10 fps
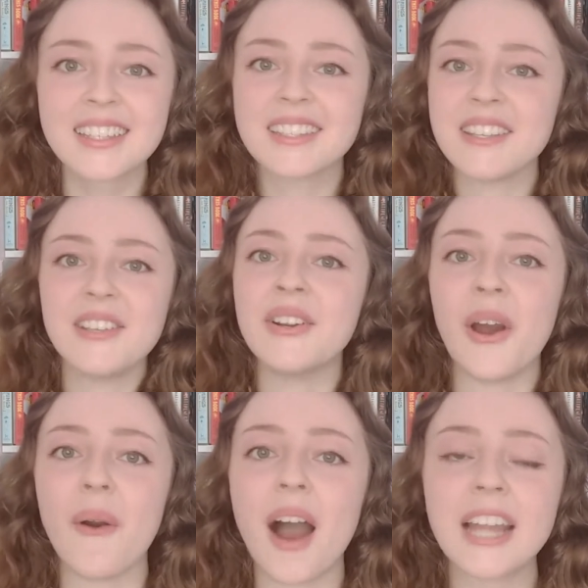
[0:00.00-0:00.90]
you
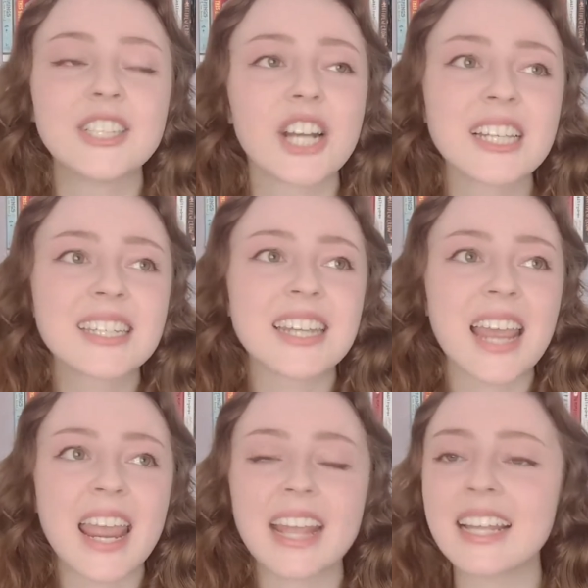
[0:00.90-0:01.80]
know,
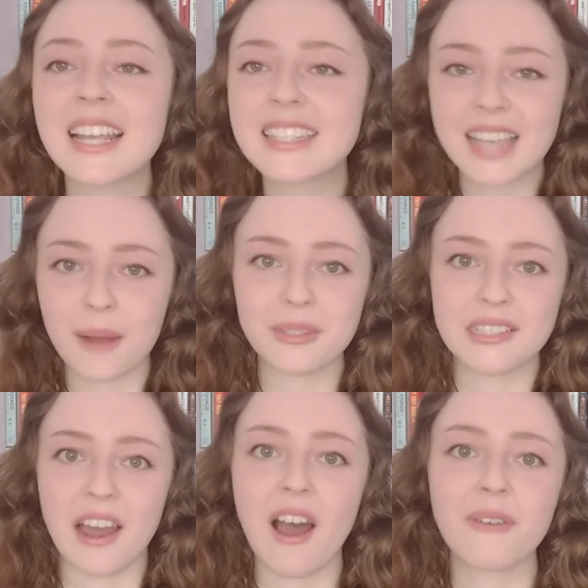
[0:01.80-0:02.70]
it sounds
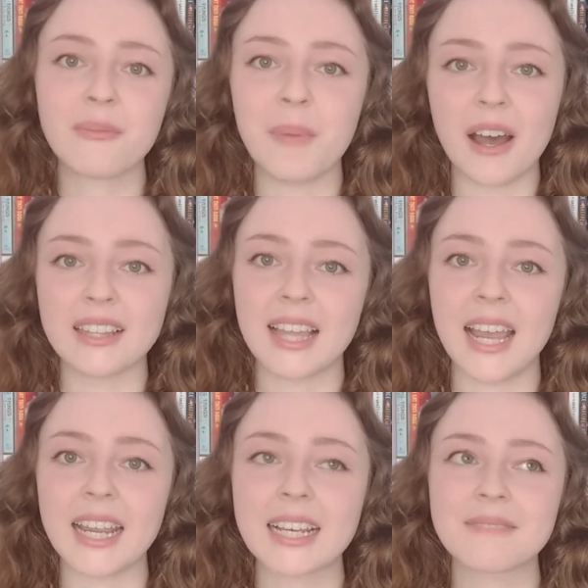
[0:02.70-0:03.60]
daft, but
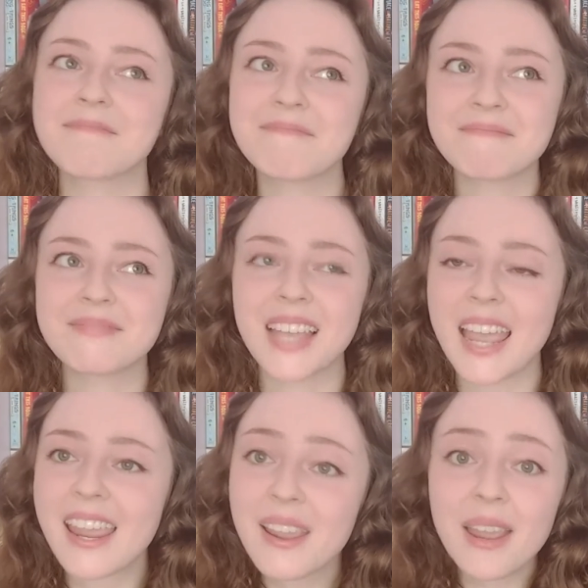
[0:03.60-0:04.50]
like,
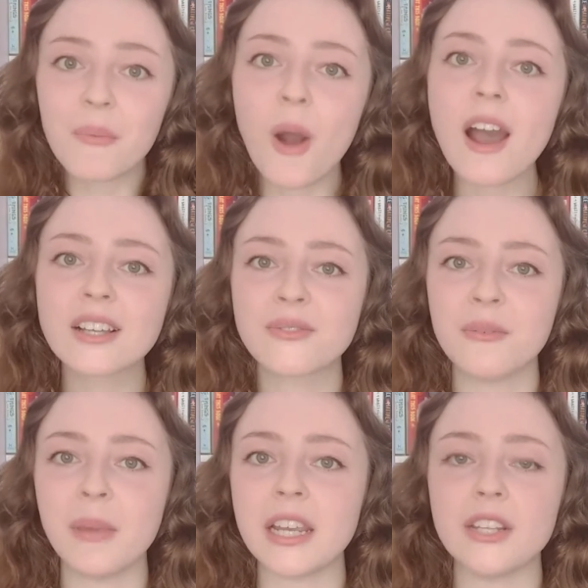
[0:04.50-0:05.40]
it works
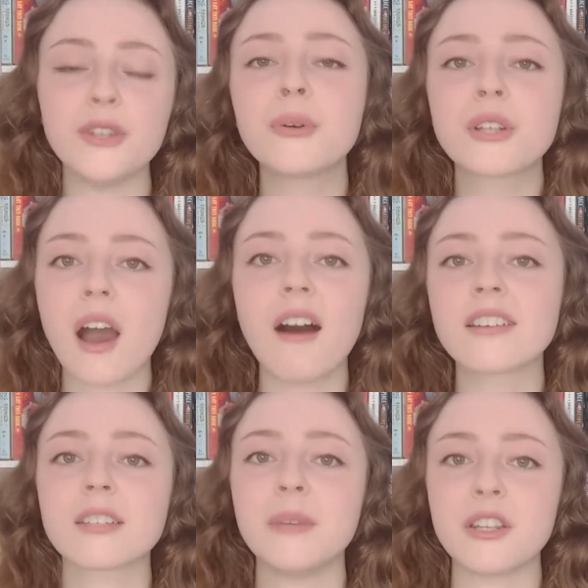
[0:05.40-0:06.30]
for me. You could
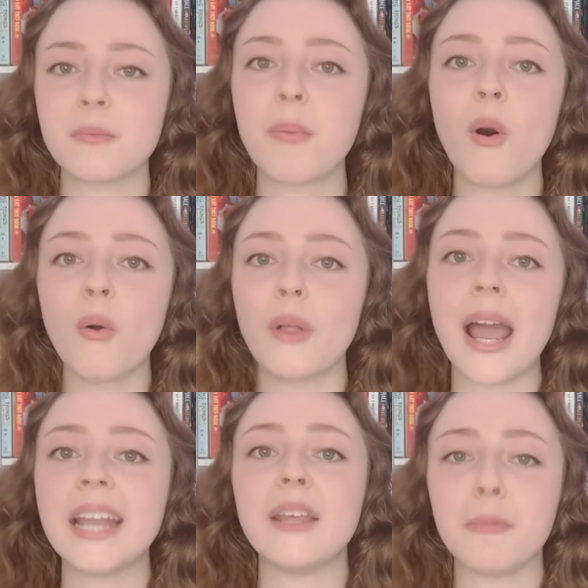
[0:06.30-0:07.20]
ask me to pull
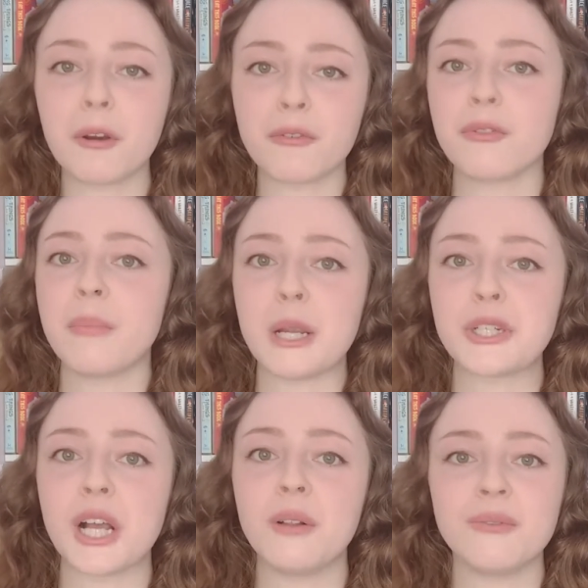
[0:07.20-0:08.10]
any book from my
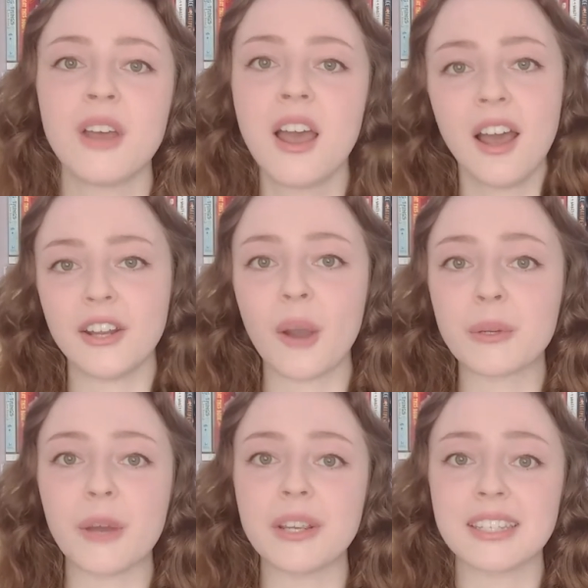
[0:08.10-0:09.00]
shelf and I
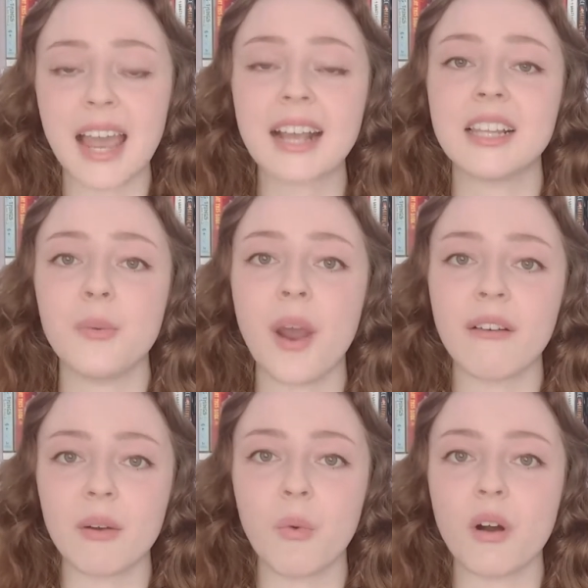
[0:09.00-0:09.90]
would know exactly
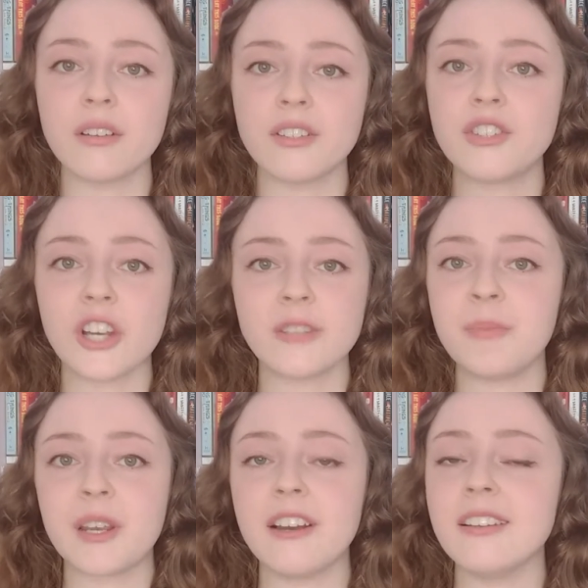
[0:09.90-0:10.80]
where it was, just
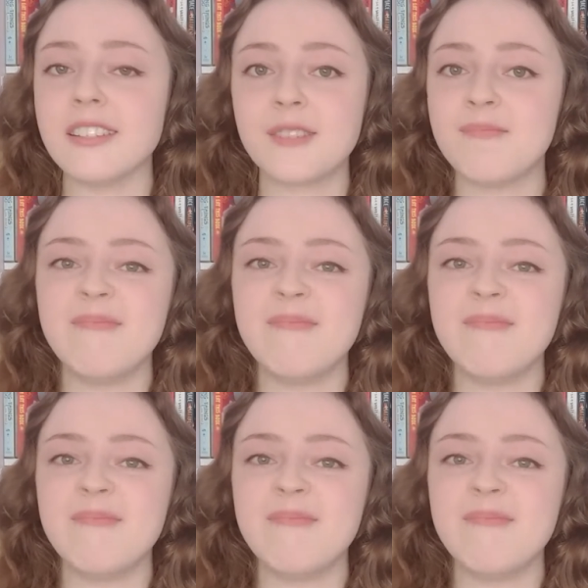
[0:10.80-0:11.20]
because